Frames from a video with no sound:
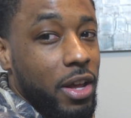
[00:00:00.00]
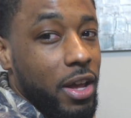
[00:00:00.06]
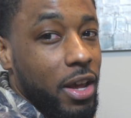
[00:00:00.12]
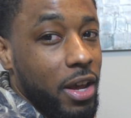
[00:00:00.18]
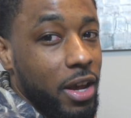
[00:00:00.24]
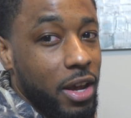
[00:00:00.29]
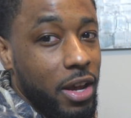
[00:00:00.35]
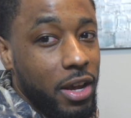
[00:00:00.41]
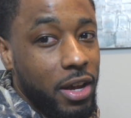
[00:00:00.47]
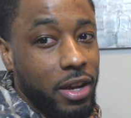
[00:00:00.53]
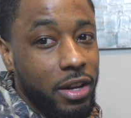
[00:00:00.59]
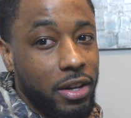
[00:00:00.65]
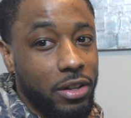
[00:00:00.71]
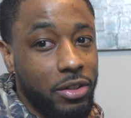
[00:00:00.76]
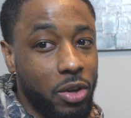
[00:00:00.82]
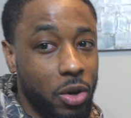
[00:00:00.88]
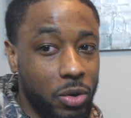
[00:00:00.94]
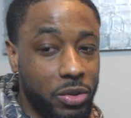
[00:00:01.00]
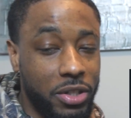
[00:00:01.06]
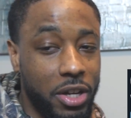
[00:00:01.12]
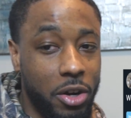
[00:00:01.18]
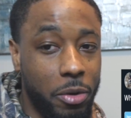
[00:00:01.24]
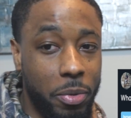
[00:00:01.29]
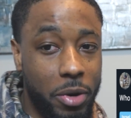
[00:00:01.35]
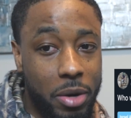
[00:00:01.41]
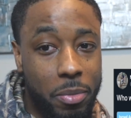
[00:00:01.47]
And the tone
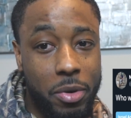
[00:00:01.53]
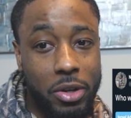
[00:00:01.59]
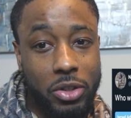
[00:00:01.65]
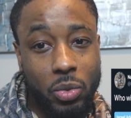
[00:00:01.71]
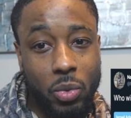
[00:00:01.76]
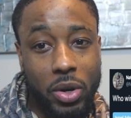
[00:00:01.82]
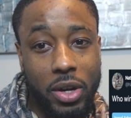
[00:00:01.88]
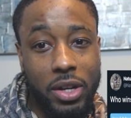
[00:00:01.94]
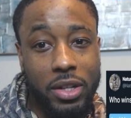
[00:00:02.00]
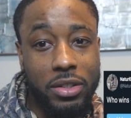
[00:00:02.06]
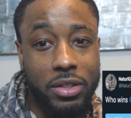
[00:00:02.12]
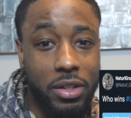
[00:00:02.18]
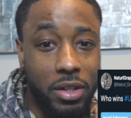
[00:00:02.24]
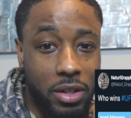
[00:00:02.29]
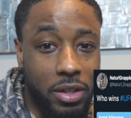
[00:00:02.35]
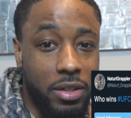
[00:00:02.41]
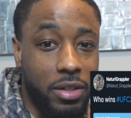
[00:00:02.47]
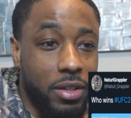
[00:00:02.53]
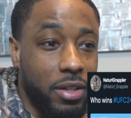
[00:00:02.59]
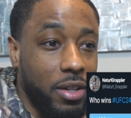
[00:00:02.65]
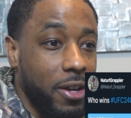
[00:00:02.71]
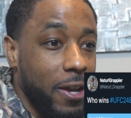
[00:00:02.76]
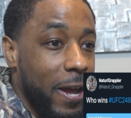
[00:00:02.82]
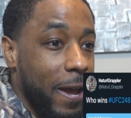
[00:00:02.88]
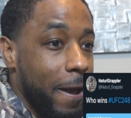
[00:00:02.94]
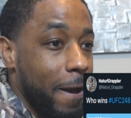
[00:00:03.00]
setter pretty much was, look,
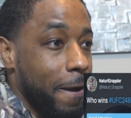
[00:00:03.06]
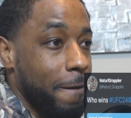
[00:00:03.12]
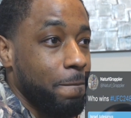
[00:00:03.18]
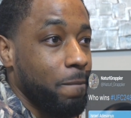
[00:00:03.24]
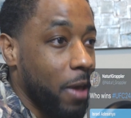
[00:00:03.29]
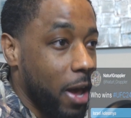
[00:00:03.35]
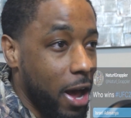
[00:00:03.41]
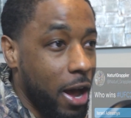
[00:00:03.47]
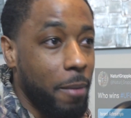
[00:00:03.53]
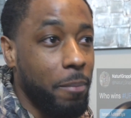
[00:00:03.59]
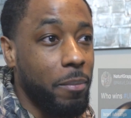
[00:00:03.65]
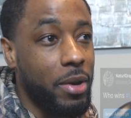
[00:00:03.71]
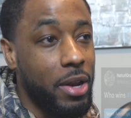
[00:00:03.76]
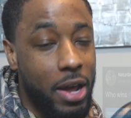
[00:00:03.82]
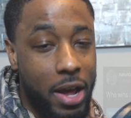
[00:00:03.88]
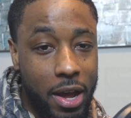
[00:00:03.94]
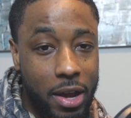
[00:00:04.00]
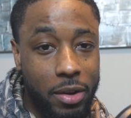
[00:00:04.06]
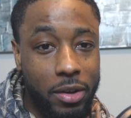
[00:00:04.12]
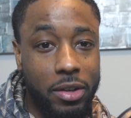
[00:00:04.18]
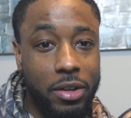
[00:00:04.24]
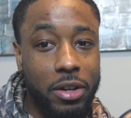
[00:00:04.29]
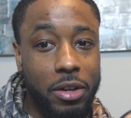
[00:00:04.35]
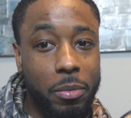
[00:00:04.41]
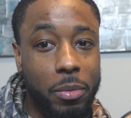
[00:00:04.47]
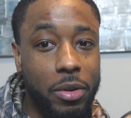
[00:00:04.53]
I'm not
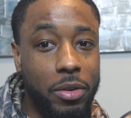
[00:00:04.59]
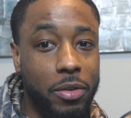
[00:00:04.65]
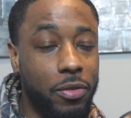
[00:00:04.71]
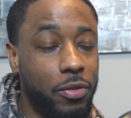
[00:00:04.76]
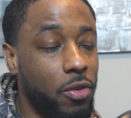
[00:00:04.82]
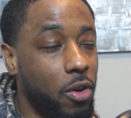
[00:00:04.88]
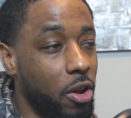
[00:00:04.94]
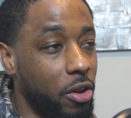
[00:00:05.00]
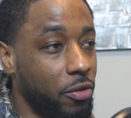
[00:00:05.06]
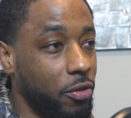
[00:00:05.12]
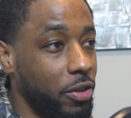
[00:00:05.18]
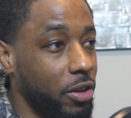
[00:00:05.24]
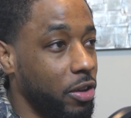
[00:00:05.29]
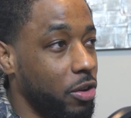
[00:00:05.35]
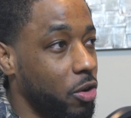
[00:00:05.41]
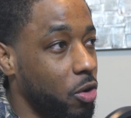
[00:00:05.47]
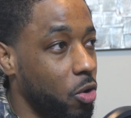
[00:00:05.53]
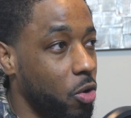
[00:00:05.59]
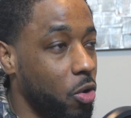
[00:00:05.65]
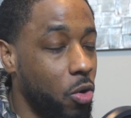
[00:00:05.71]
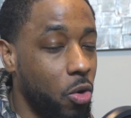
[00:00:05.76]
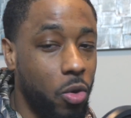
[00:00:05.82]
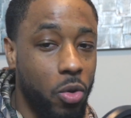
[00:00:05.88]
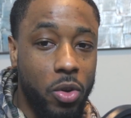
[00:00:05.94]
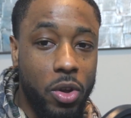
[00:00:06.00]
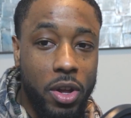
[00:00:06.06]
going to be falling for the
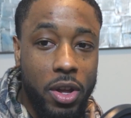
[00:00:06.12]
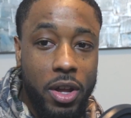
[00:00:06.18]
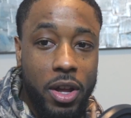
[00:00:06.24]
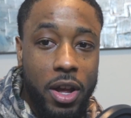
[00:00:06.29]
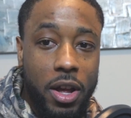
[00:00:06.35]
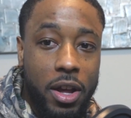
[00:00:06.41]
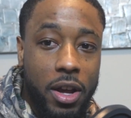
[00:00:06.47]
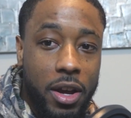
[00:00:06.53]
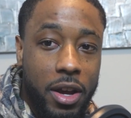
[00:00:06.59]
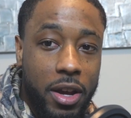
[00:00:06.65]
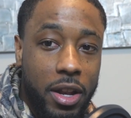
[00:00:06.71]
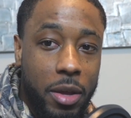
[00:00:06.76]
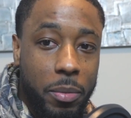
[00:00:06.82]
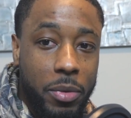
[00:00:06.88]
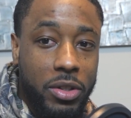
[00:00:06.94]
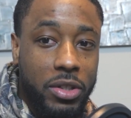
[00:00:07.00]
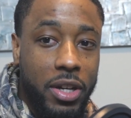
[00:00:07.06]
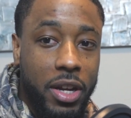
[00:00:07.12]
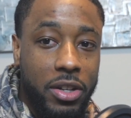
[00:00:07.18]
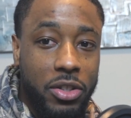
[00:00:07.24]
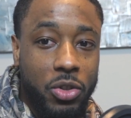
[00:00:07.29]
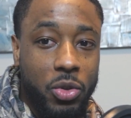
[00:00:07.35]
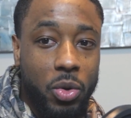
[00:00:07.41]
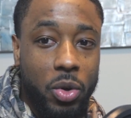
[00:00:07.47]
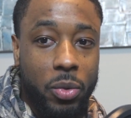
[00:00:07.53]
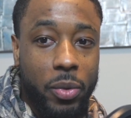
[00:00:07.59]
whole let me chase
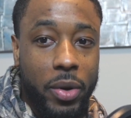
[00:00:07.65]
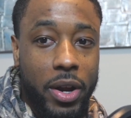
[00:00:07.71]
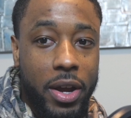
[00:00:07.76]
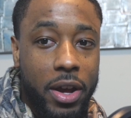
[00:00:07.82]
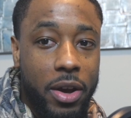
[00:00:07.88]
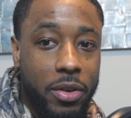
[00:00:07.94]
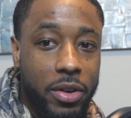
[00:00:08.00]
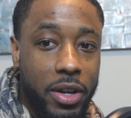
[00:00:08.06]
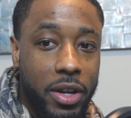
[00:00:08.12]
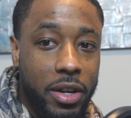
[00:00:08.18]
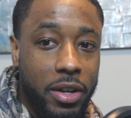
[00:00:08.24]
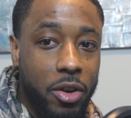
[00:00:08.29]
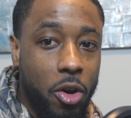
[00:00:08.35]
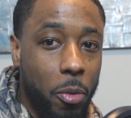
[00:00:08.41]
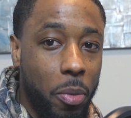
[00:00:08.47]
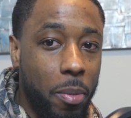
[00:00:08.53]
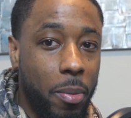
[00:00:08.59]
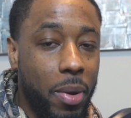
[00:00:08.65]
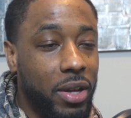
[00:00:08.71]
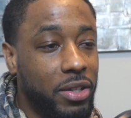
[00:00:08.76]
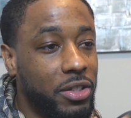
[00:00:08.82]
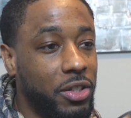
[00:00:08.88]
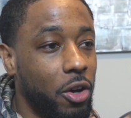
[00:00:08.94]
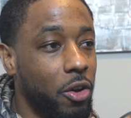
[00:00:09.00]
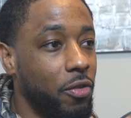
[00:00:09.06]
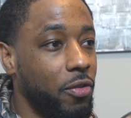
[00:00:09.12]
you around and open
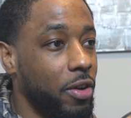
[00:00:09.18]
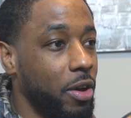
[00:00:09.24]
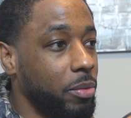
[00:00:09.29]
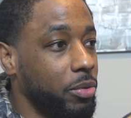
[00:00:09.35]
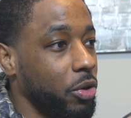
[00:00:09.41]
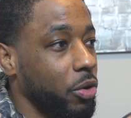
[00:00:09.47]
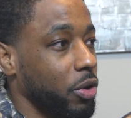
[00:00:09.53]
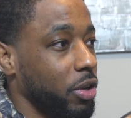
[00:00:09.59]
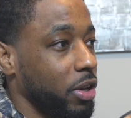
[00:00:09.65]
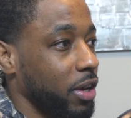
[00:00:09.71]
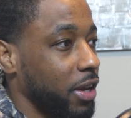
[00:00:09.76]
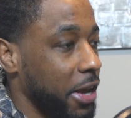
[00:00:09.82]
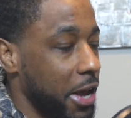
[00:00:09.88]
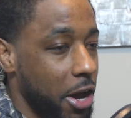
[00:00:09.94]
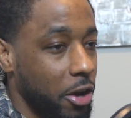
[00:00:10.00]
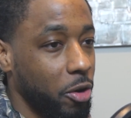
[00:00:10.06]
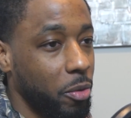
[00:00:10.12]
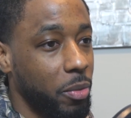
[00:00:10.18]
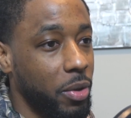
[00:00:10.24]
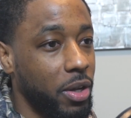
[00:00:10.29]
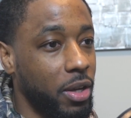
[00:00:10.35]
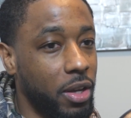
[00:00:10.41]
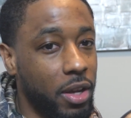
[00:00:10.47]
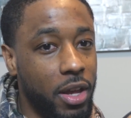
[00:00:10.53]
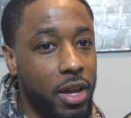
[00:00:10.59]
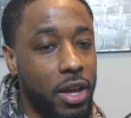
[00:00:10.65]
myself up so you can counter
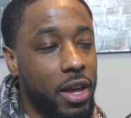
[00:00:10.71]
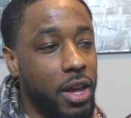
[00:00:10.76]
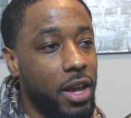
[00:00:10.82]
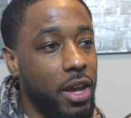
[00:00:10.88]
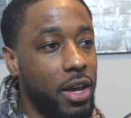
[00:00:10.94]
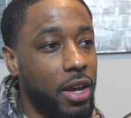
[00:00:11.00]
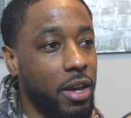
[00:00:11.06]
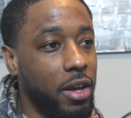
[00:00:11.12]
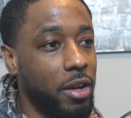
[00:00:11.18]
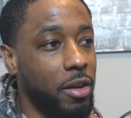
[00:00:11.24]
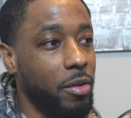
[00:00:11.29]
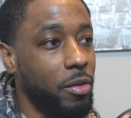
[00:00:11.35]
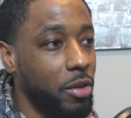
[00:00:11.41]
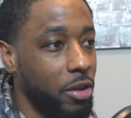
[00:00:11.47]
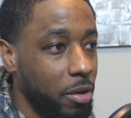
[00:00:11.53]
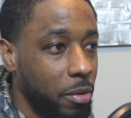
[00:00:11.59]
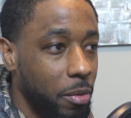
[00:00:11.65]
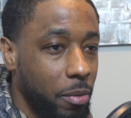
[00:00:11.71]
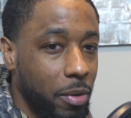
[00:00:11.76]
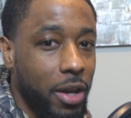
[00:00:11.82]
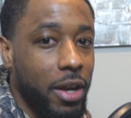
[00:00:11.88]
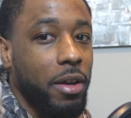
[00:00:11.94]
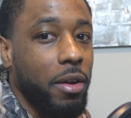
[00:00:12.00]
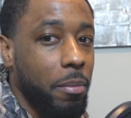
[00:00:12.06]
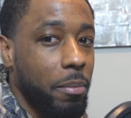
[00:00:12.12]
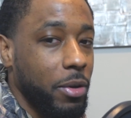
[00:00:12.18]
me and look
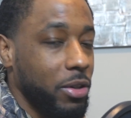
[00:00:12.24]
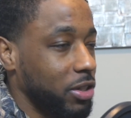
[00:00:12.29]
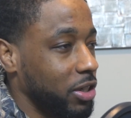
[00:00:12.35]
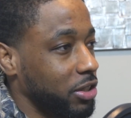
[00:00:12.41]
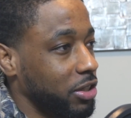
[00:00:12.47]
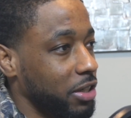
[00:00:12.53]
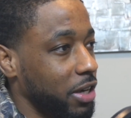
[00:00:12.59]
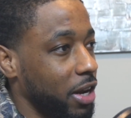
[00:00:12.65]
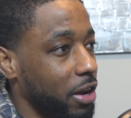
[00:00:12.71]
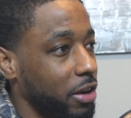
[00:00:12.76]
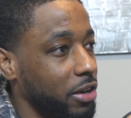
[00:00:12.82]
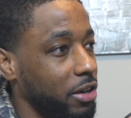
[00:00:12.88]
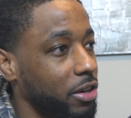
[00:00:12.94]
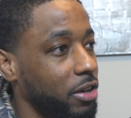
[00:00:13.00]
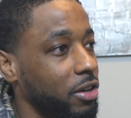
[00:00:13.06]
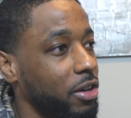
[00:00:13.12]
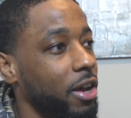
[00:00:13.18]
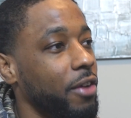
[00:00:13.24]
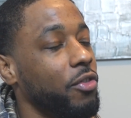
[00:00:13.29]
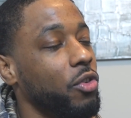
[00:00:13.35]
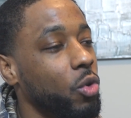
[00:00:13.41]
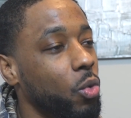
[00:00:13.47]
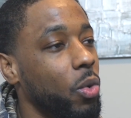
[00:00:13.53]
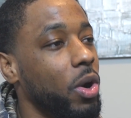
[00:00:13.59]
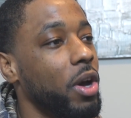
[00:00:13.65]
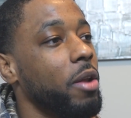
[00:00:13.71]
like a magician out here. If
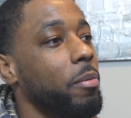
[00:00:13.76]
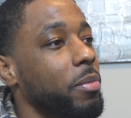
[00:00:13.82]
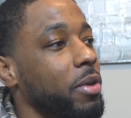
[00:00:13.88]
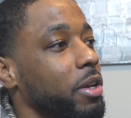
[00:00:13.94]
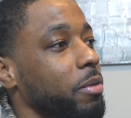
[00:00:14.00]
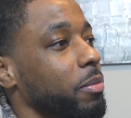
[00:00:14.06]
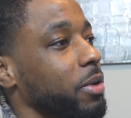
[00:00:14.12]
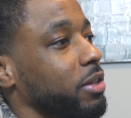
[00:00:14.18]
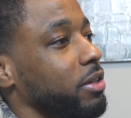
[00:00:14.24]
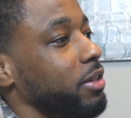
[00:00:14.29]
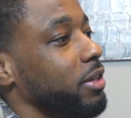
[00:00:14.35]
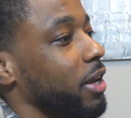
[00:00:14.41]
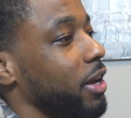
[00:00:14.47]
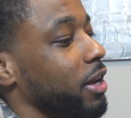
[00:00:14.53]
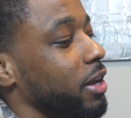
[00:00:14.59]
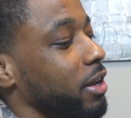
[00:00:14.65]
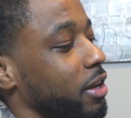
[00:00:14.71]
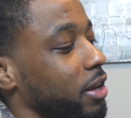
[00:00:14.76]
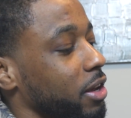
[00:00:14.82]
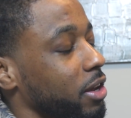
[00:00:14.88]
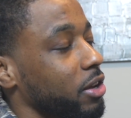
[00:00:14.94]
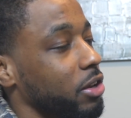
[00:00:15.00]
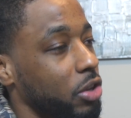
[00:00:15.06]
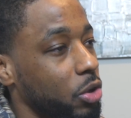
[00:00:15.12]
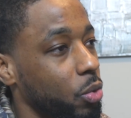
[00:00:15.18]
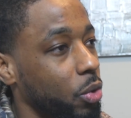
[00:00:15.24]
you want to beat me today,
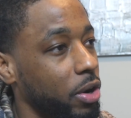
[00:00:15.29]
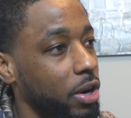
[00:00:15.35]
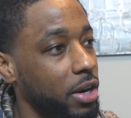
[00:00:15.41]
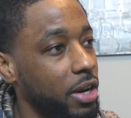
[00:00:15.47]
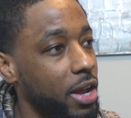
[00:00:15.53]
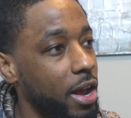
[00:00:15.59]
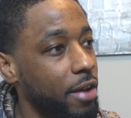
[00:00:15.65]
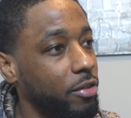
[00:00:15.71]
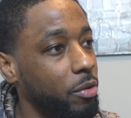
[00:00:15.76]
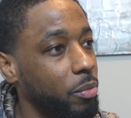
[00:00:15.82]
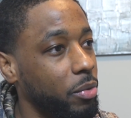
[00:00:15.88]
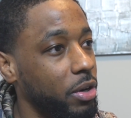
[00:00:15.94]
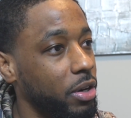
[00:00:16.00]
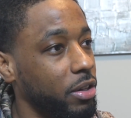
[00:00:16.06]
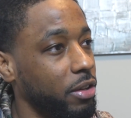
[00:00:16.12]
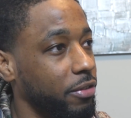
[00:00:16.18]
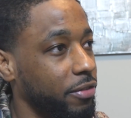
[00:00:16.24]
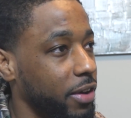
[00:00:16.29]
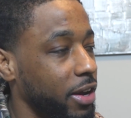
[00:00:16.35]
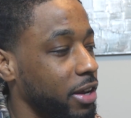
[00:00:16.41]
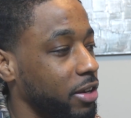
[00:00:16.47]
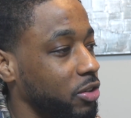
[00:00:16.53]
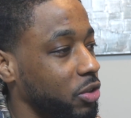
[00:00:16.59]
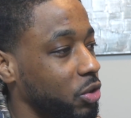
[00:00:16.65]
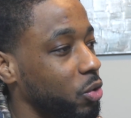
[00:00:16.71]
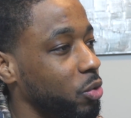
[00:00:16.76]
you are going to have to bring the fight
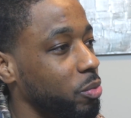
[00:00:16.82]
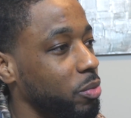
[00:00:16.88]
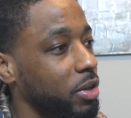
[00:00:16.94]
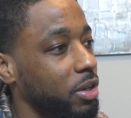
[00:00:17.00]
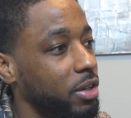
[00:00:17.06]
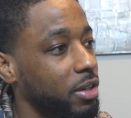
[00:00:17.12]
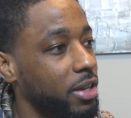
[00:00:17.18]
to me.